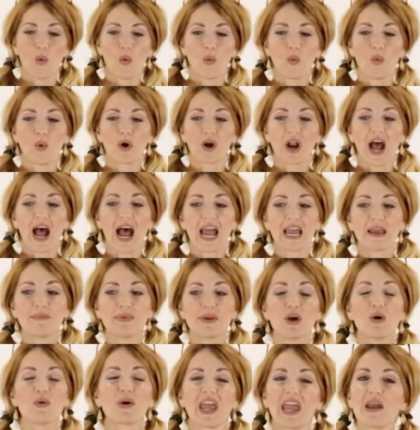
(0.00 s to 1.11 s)
would I
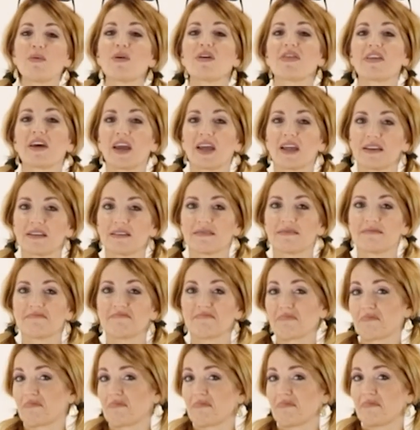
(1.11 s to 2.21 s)
be okay with it?
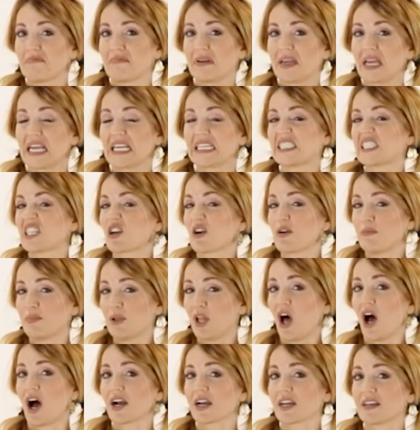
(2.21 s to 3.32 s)
Is there a
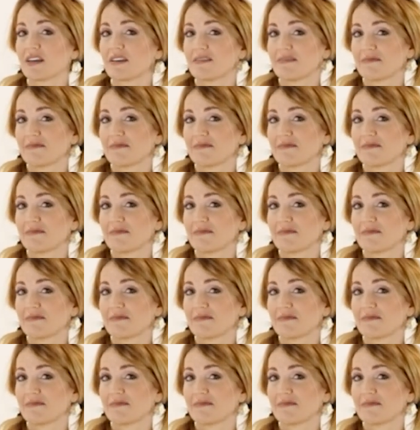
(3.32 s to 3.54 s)
block?